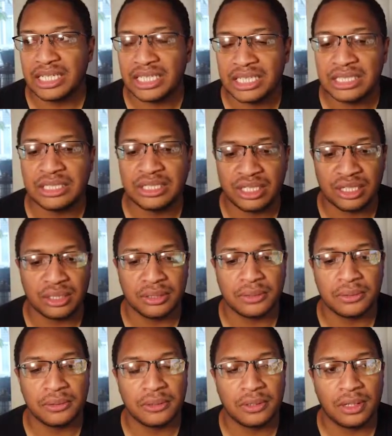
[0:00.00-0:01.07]

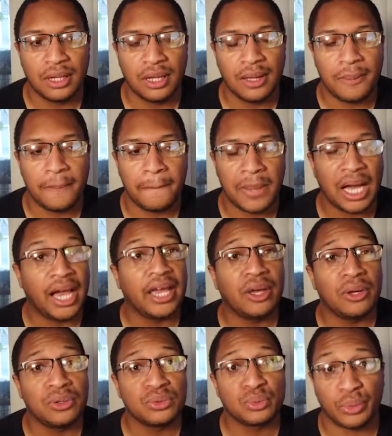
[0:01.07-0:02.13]
into my
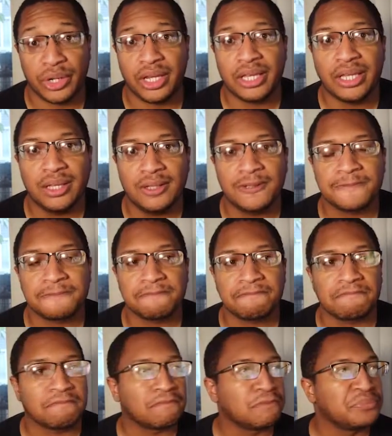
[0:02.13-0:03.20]
own rig.
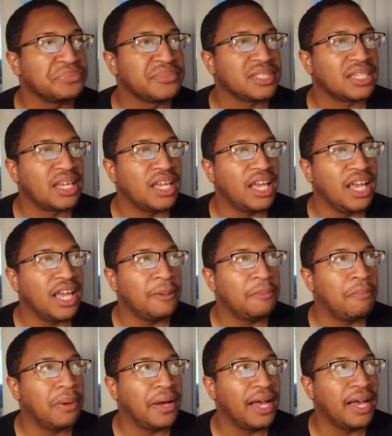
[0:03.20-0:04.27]
And
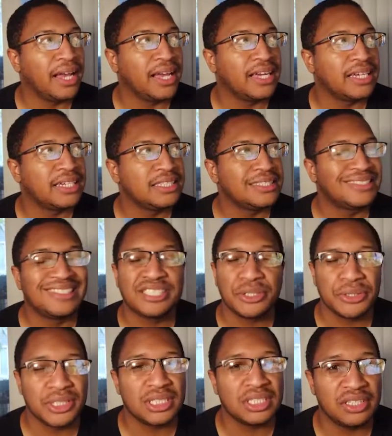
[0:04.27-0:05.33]
by
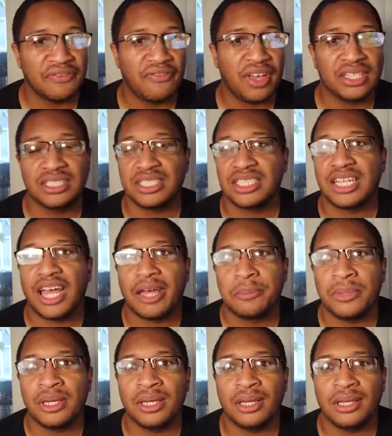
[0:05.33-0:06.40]
seriously invested, I
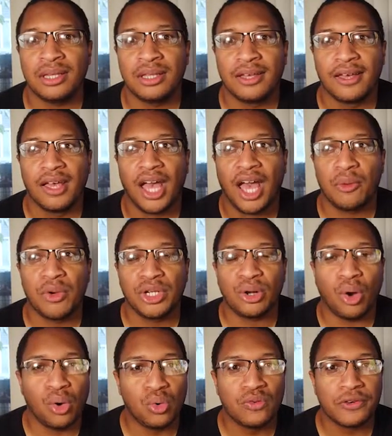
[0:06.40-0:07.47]
mean I went
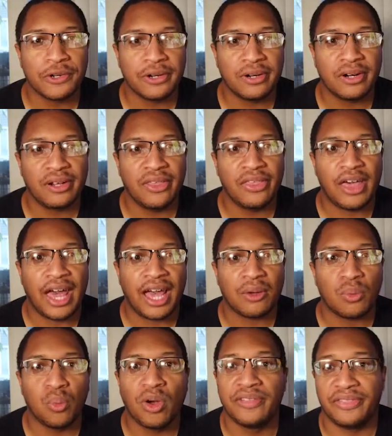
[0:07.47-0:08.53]
over that
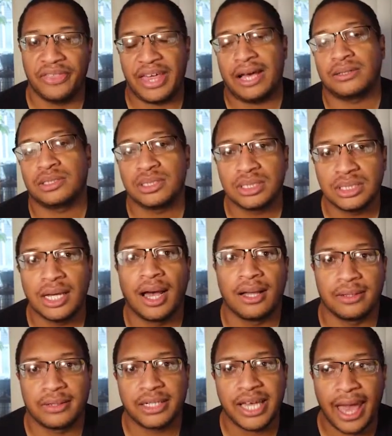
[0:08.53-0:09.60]

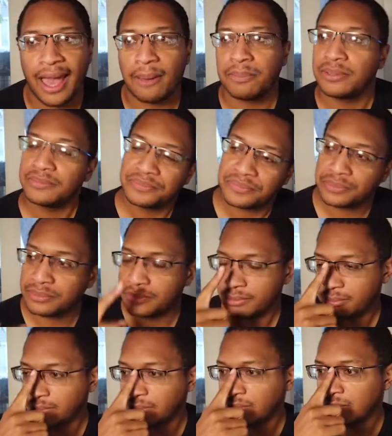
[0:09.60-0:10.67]
$1,000 cap.
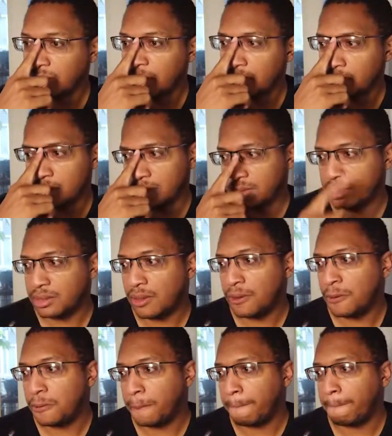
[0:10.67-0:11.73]

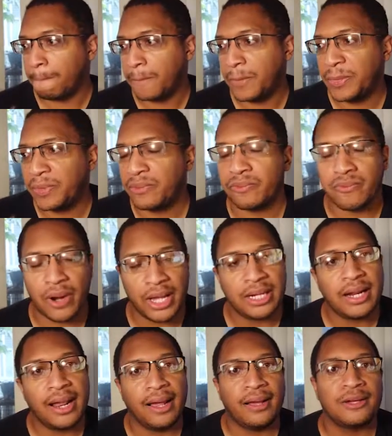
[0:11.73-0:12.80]
So right
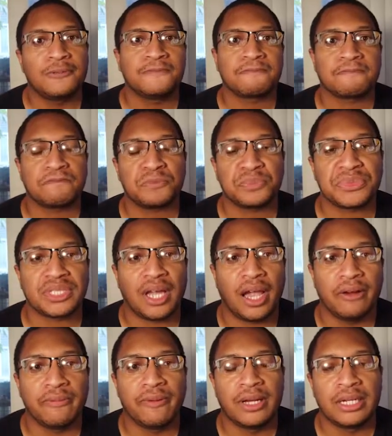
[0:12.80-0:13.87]
now
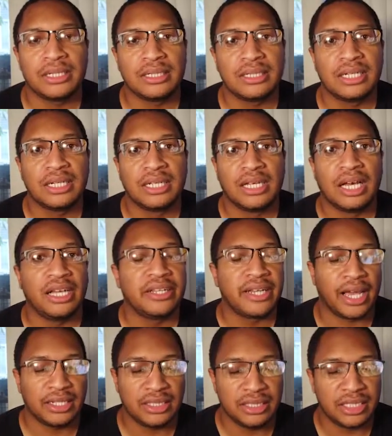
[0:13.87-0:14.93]
I run an
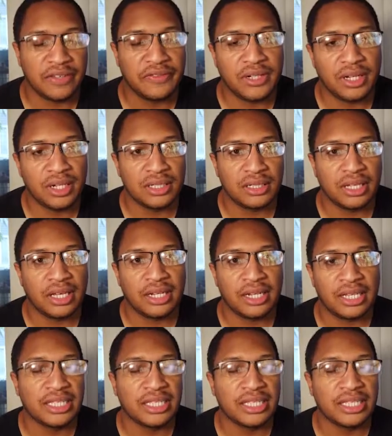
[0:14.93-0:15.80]
Intel